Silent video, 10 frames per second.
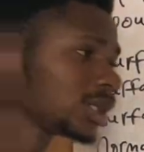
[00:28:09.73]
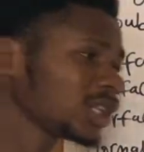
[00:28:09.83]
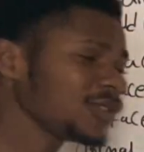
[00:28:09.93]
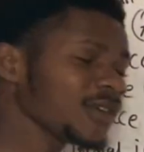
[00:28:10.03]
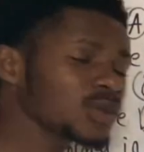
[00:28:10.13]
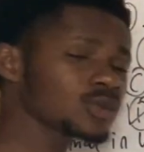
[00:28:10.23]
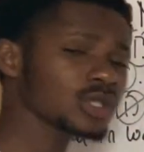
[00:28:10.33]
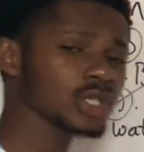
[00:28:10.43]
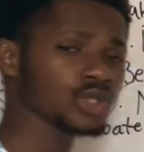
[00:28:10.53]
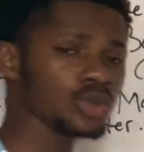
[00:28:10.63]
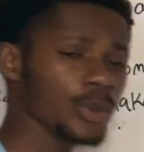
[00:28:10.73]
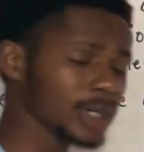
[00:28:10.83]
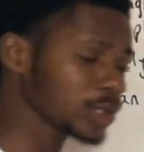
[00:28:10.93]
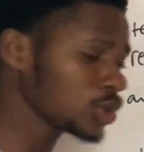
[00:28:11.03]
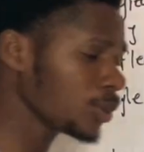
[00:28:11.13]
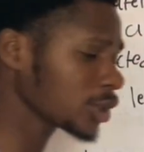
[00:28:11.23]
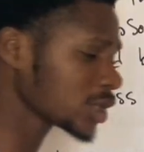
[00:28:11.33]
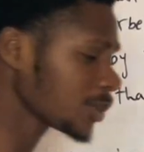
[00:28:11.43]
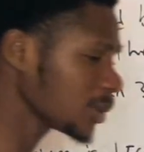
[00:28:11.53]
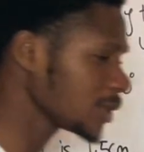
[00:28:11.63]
The difference between a cube and a cuboid simply